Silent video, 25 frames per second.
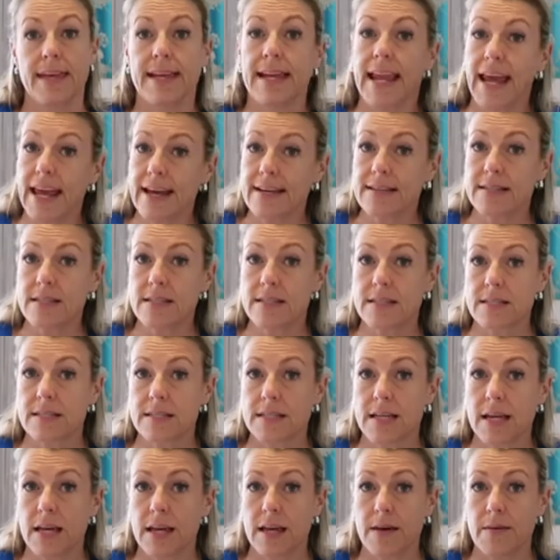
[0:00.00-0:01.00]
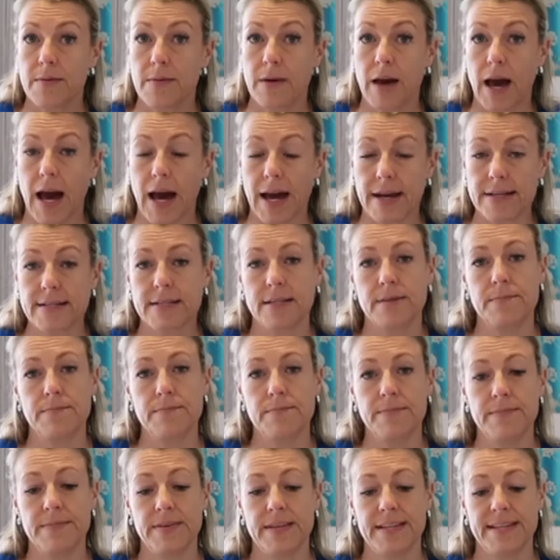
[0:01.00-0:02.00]
The next
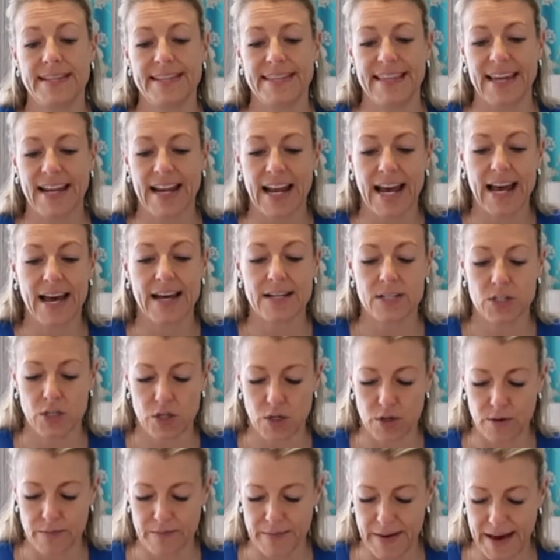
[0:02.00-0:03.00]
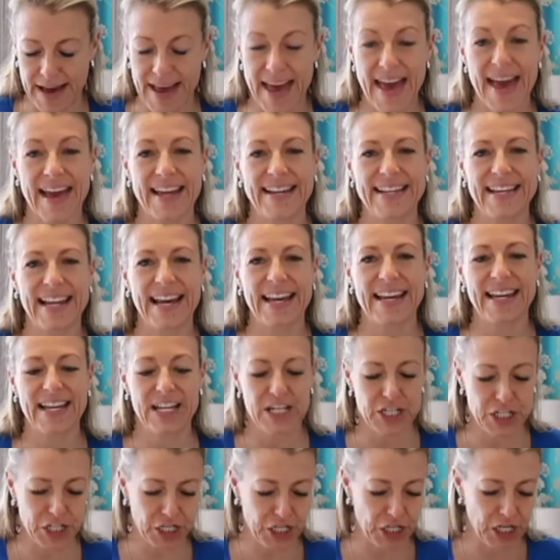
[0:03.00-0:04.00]
item that I term my hand
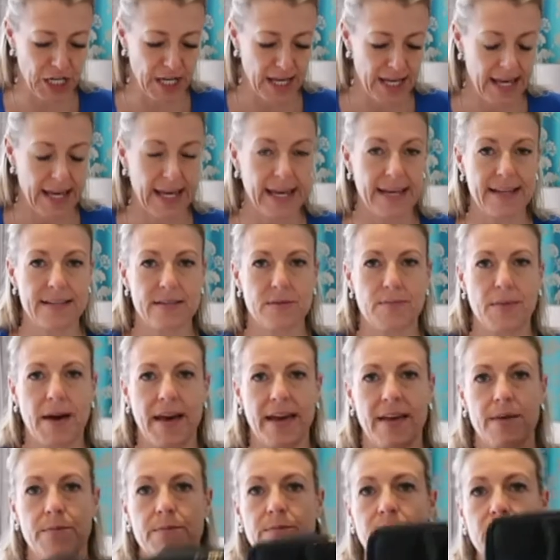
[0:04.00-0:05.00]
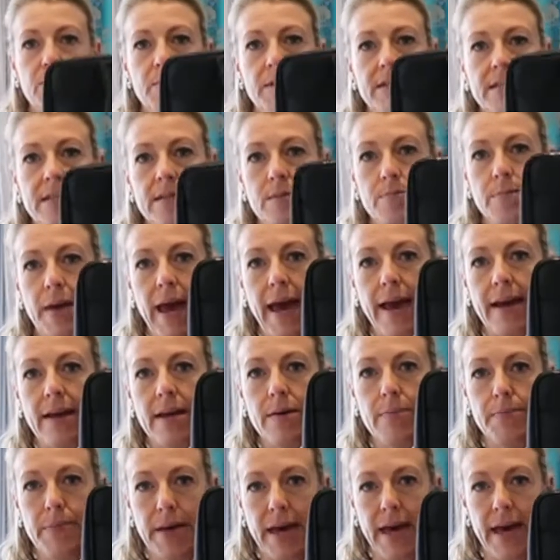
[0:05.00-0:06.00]
luggage is my infamous
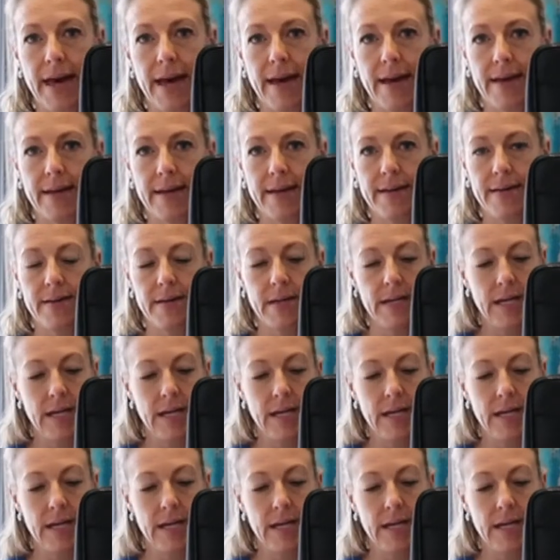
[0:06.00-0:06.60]
Mac bag.